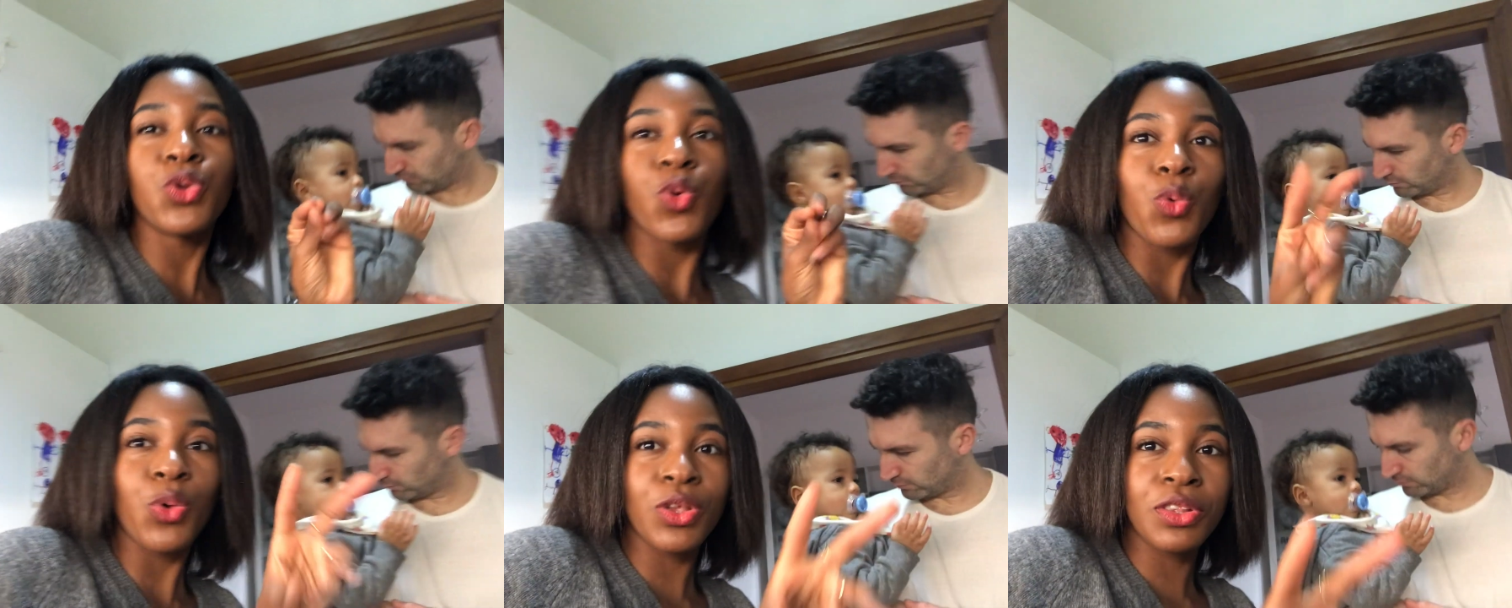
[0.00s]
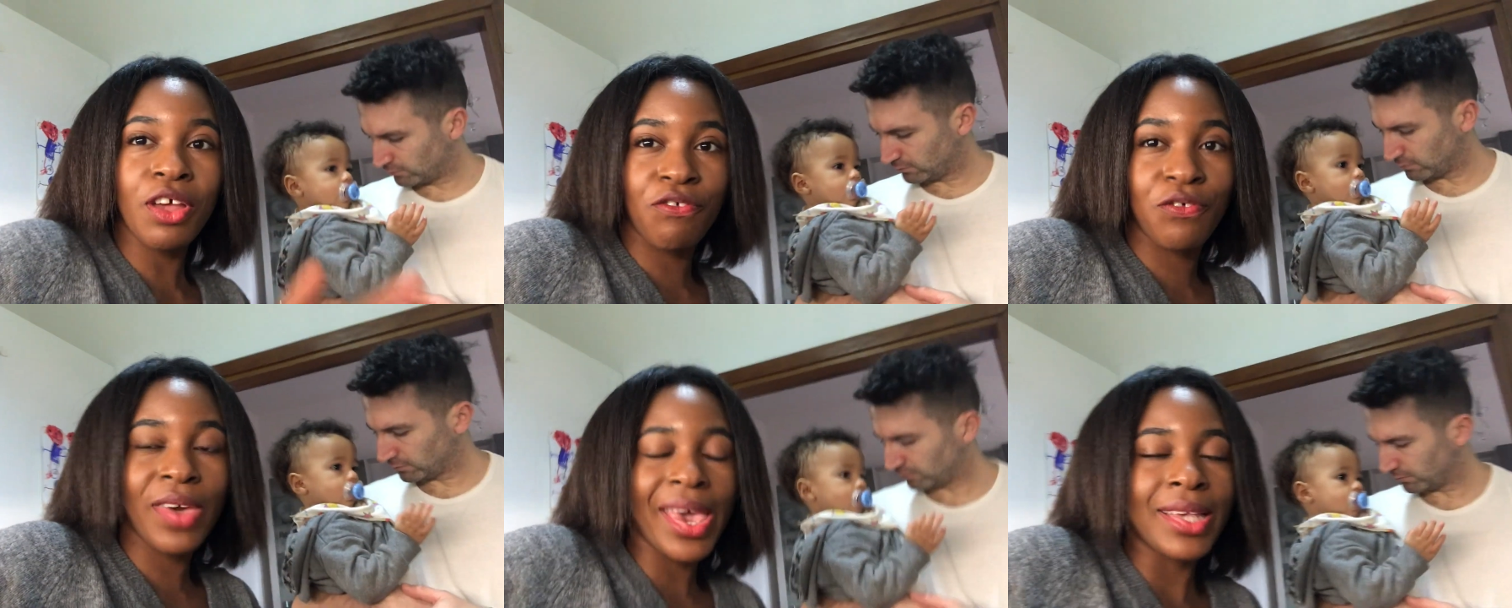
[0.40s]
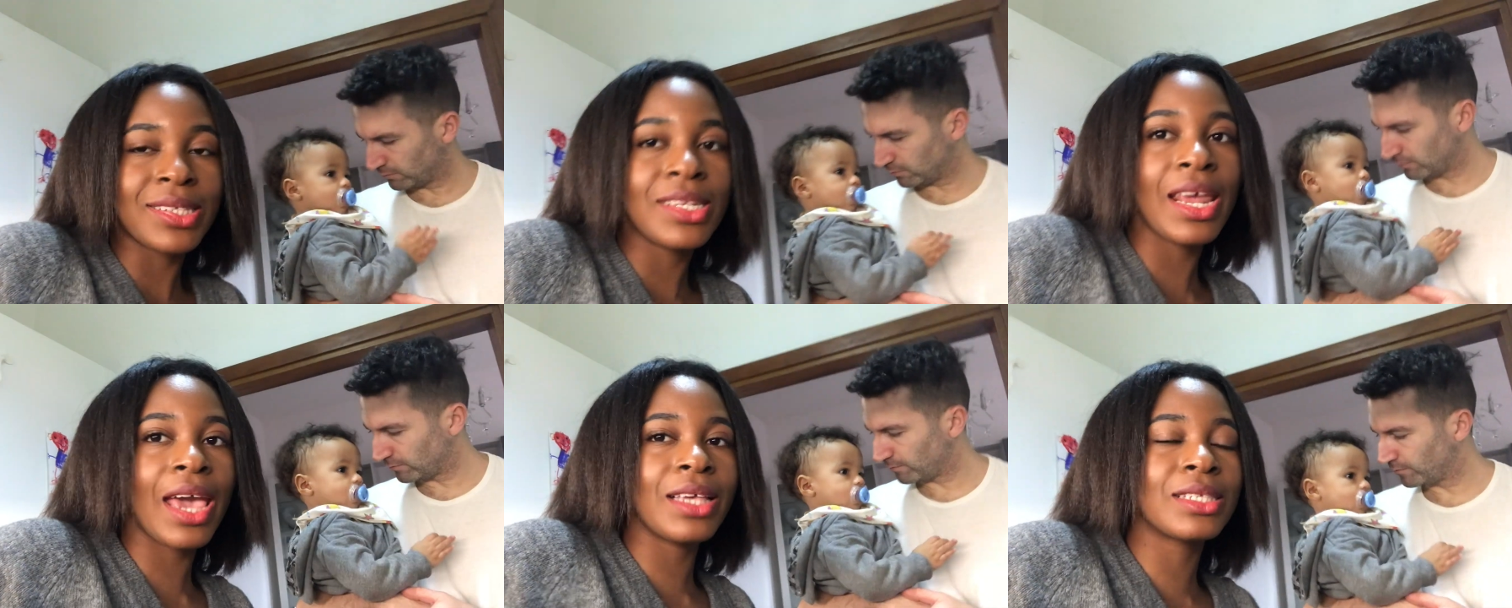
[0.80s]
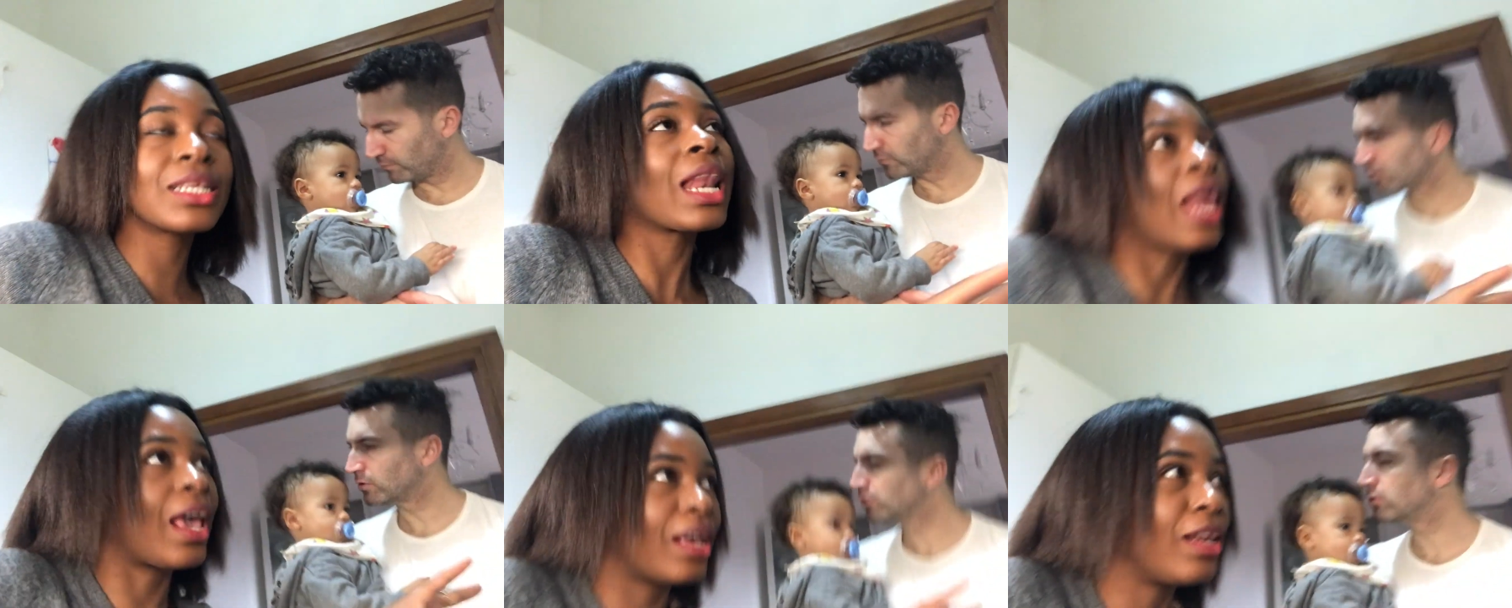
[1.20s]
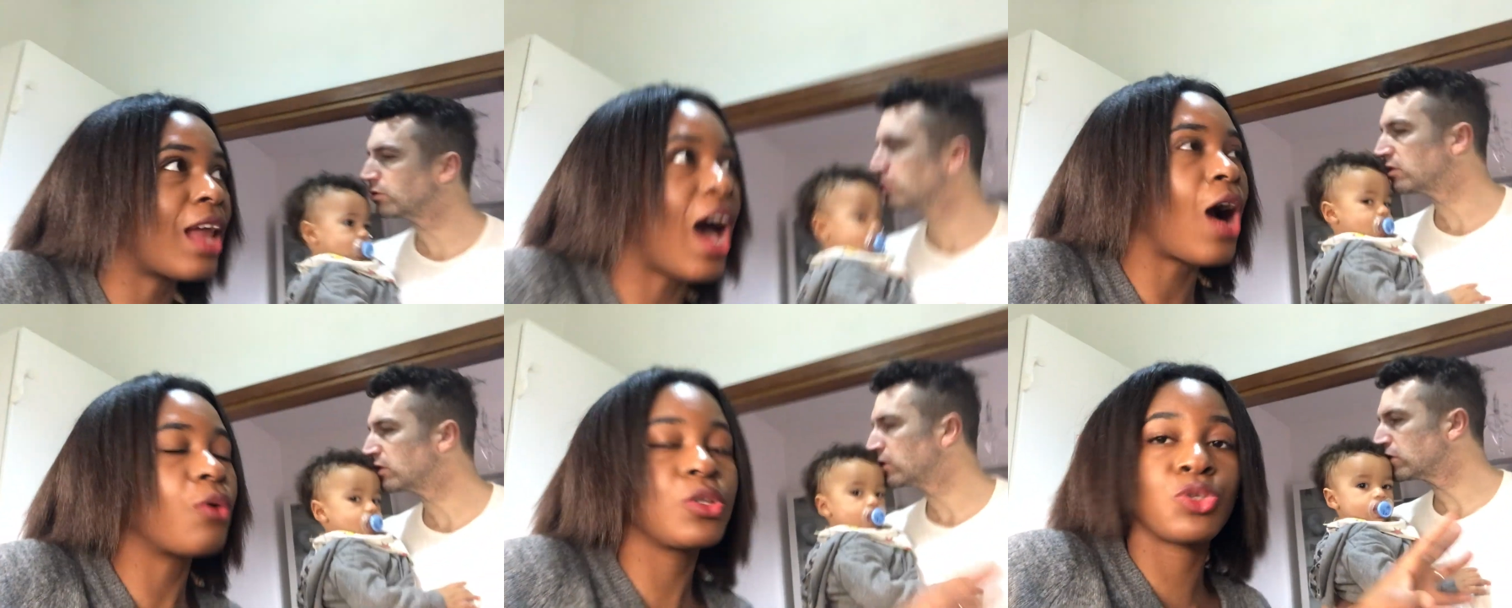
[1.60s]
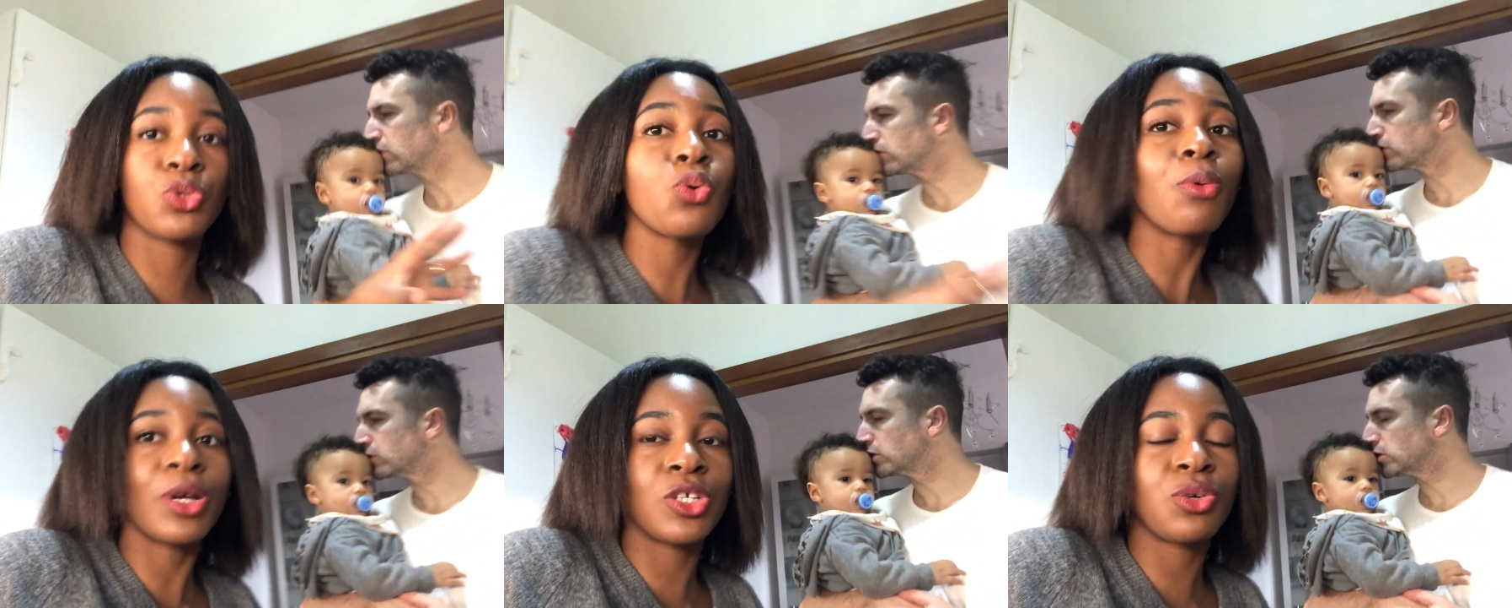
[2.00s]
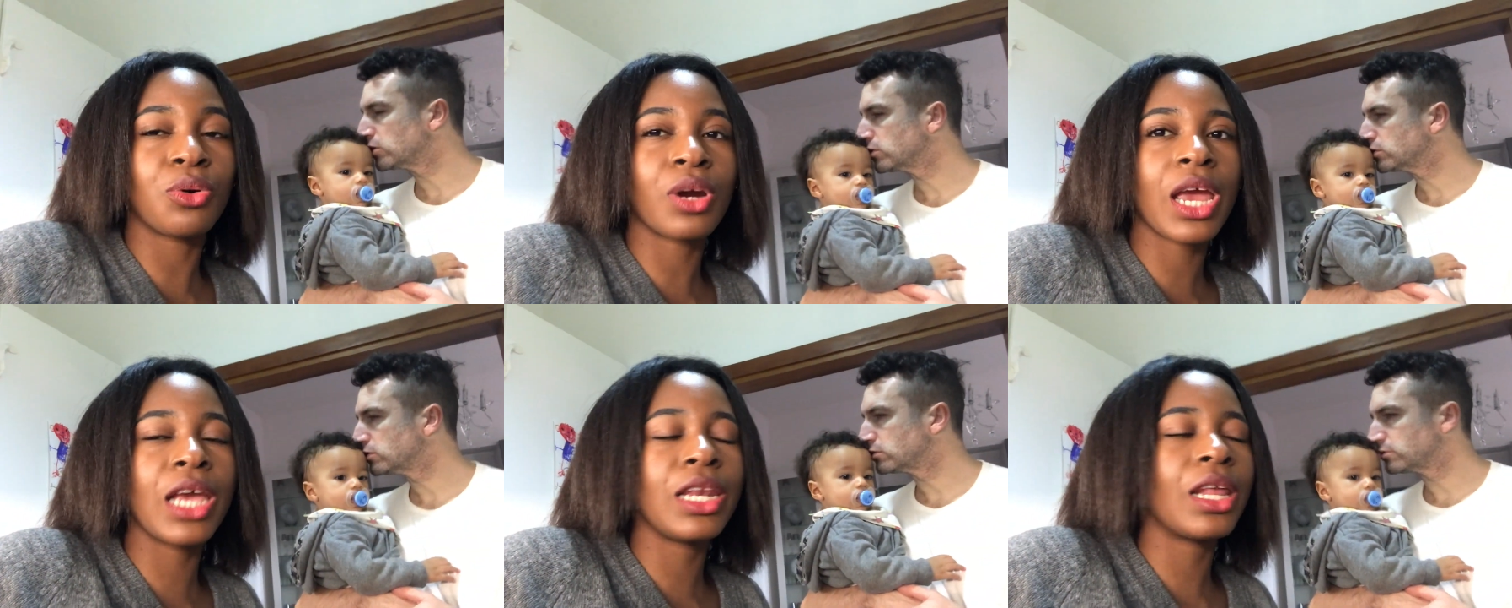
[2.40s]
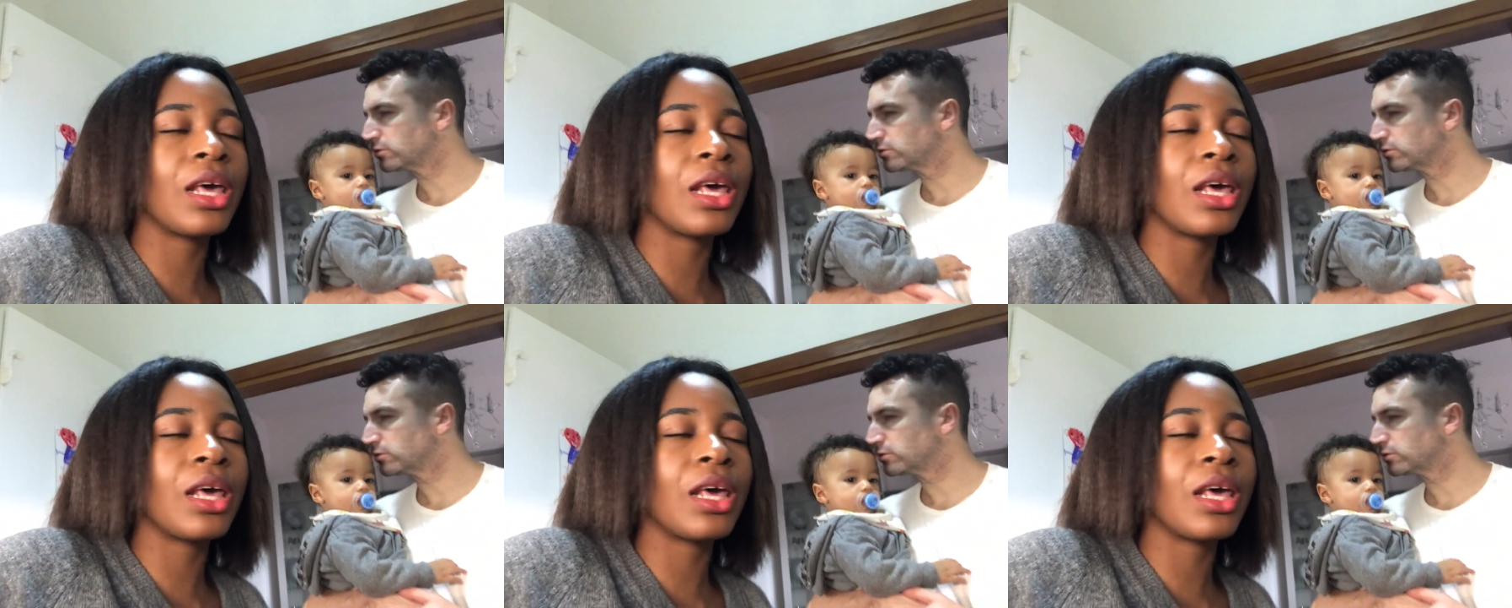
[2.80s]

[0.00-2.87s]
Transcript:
Speaker 1: during the first days, like now, it's too much rain.